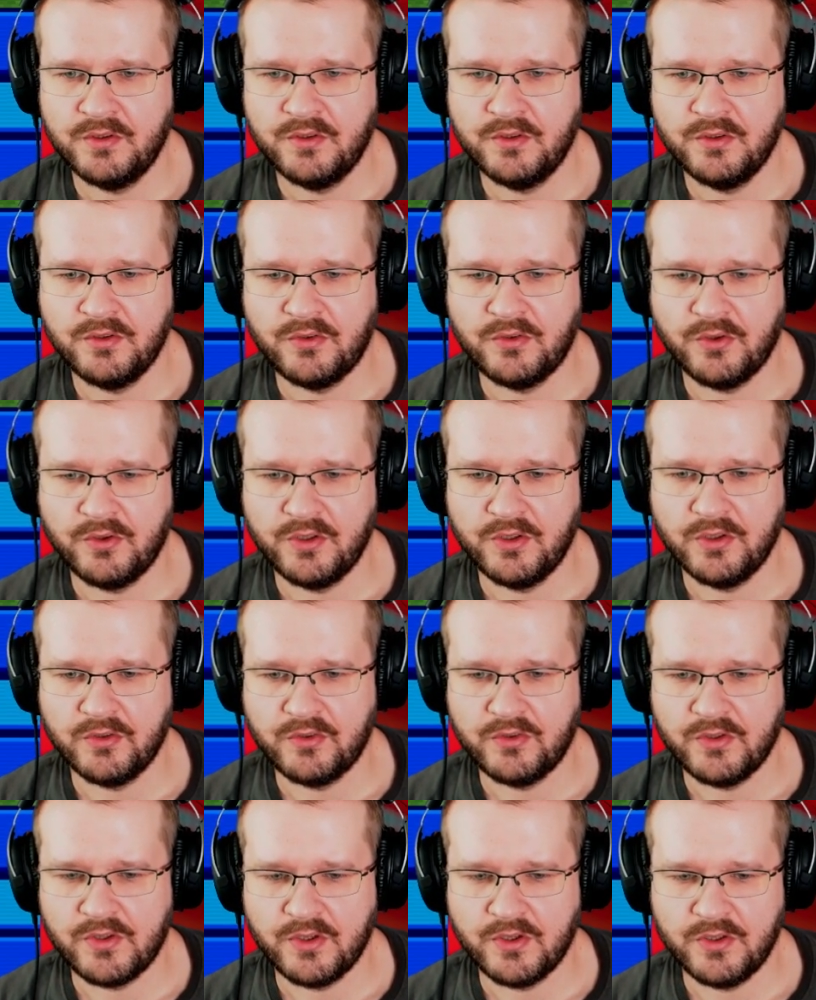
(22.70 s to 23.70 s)
So here you see
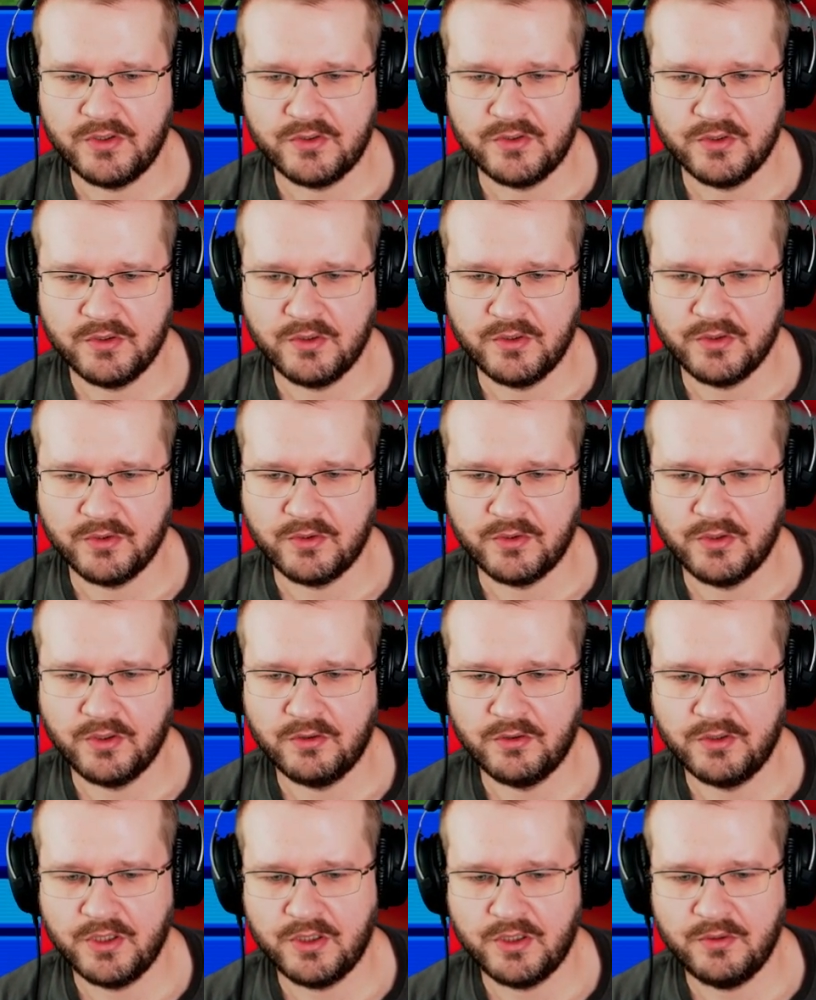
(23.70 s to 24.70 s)
the intro and
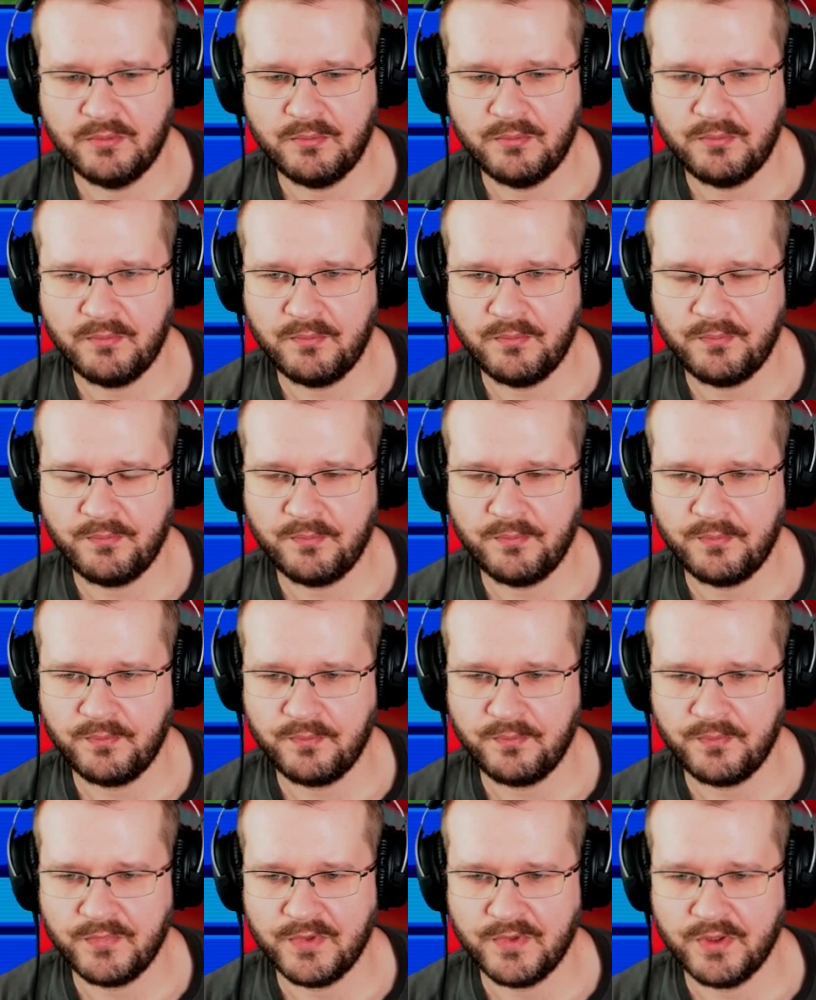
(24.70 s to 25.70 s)
tutorial.
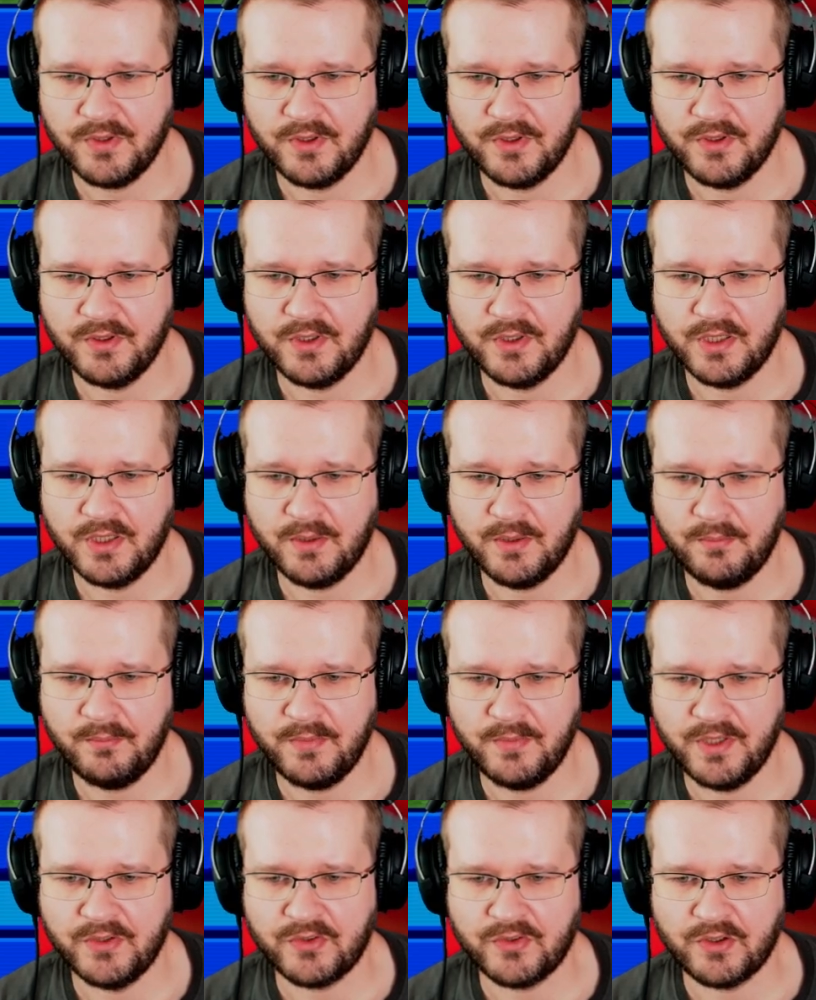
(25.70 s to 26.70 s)
Yeah,
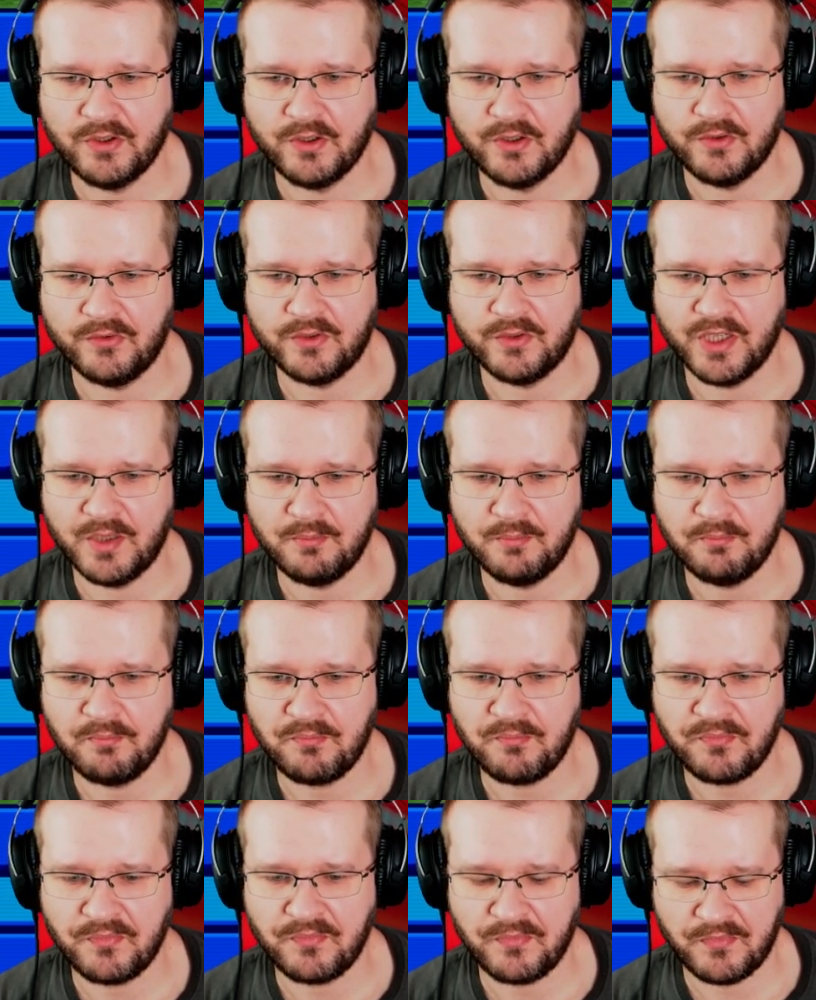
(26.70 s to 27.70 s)
it's a golf game,
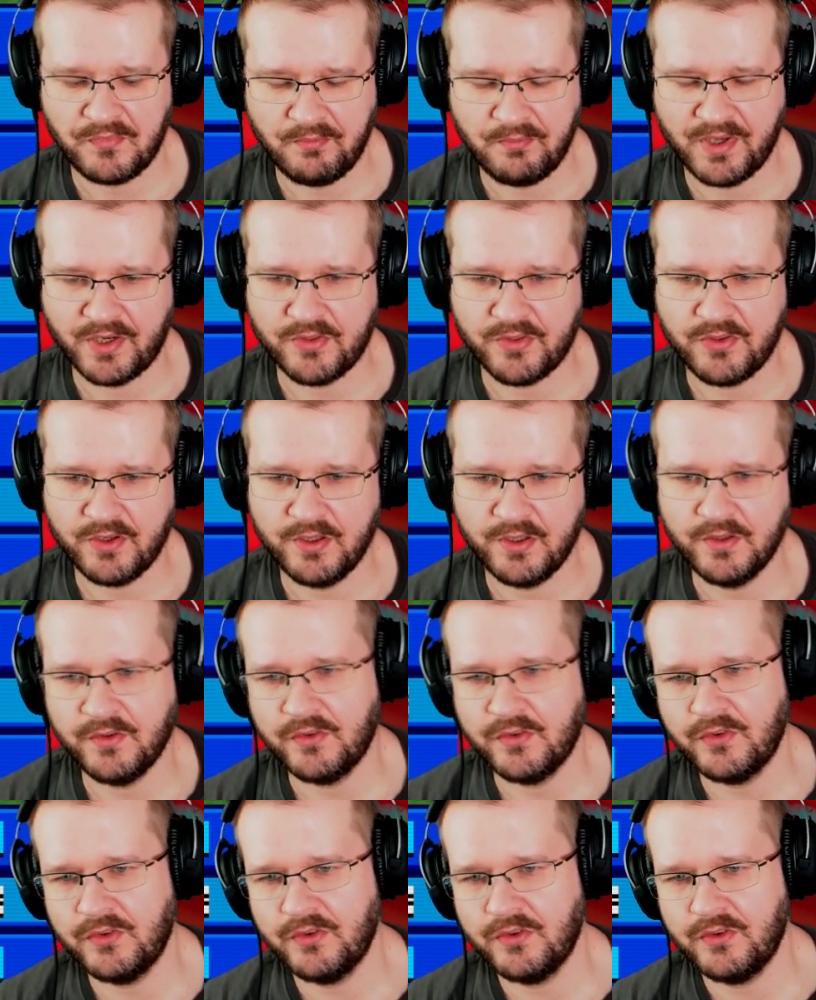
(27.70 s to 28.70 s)
but the thing
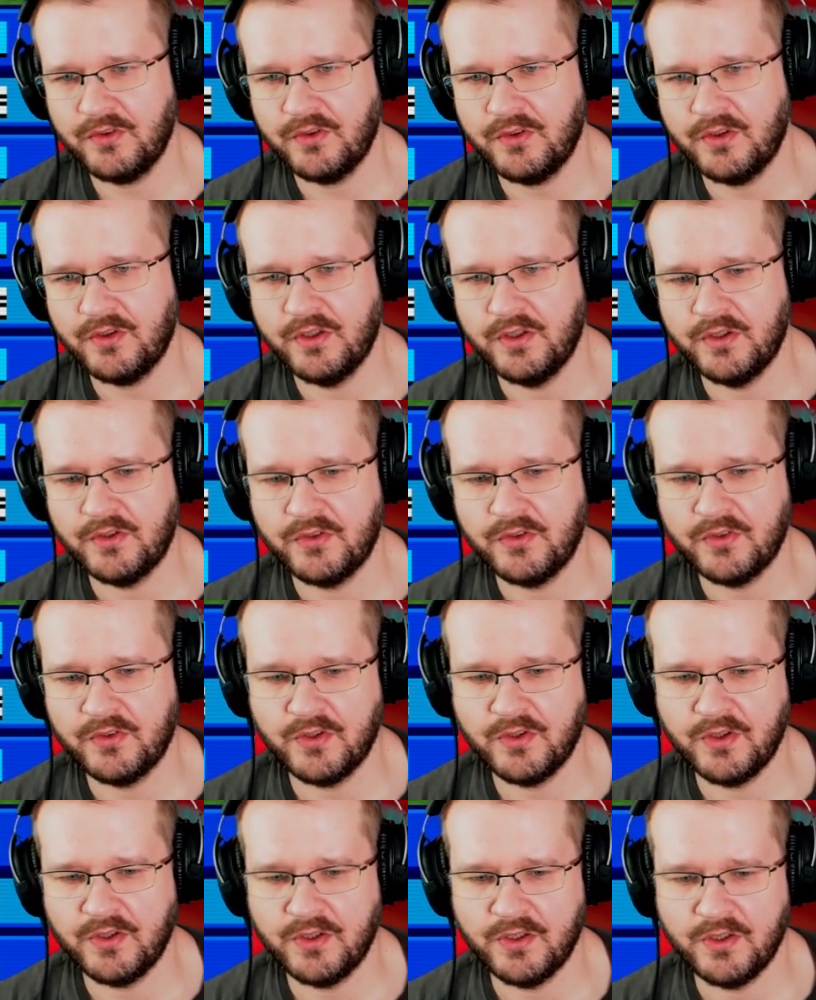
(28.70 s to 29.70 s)
is, it's
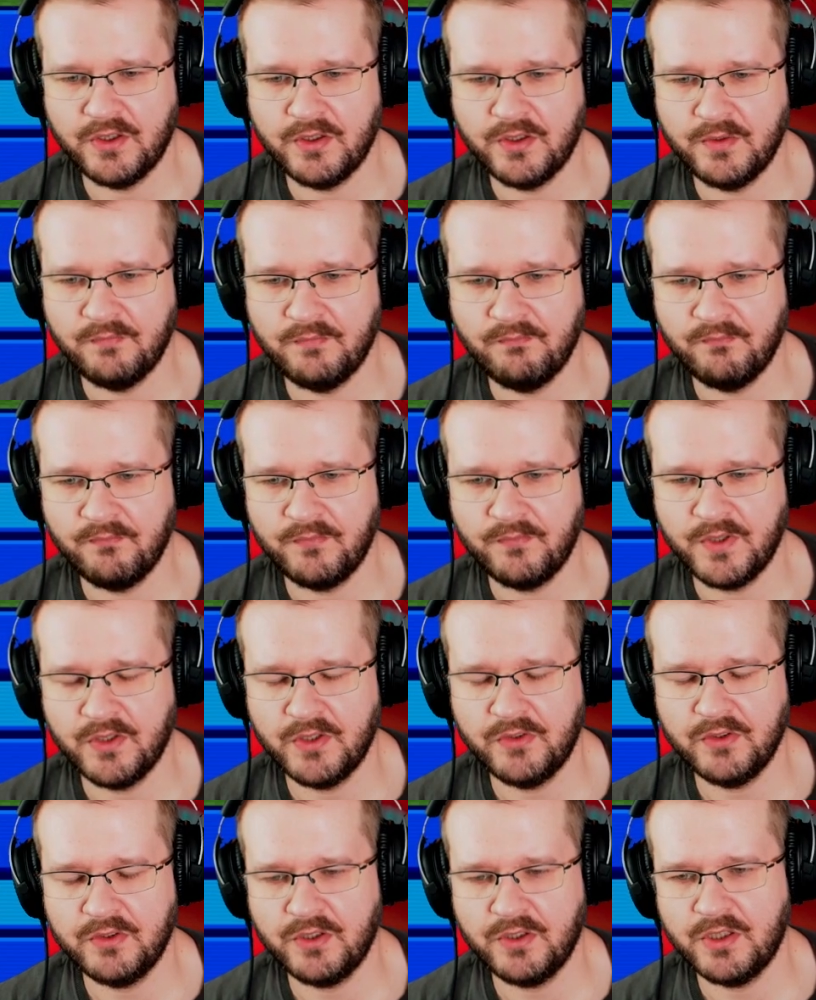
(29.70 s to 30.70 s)

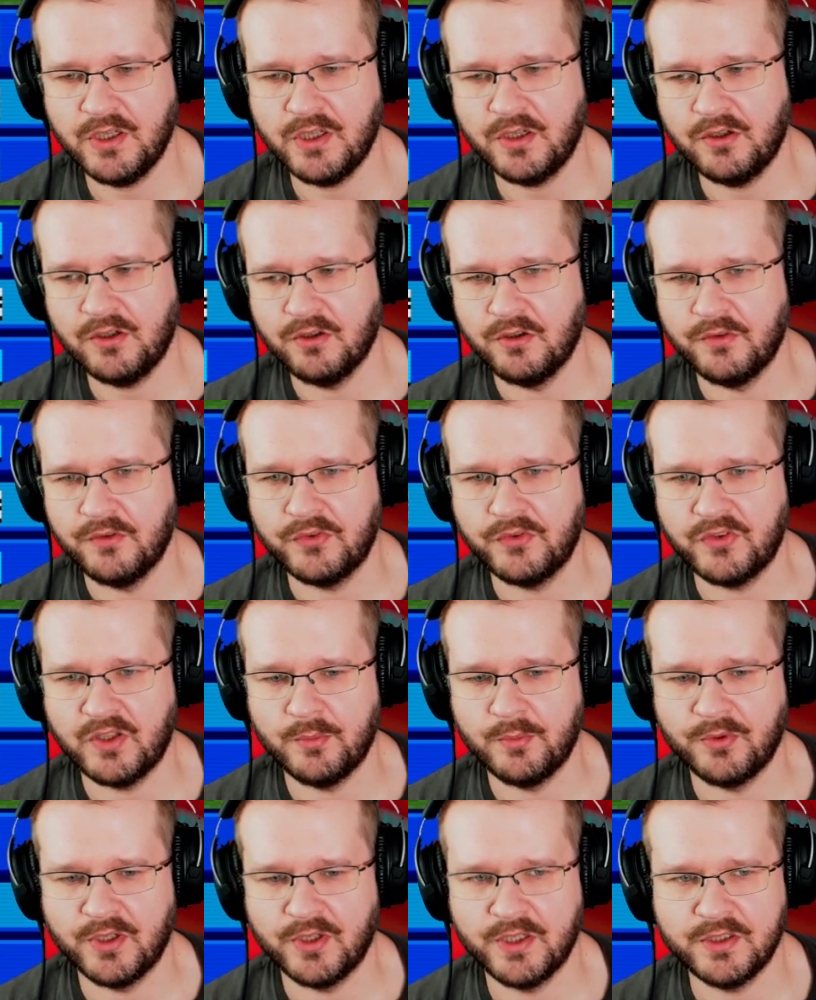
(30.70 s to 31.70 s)
not a golf
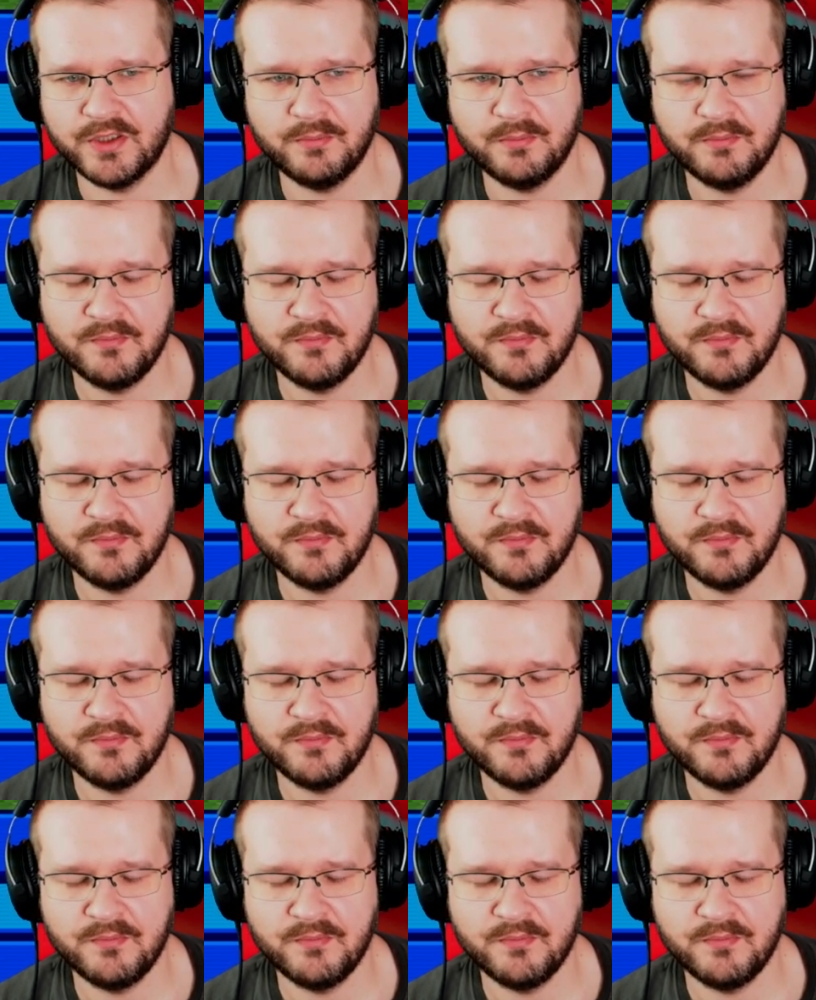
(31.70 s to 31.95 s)
simulator.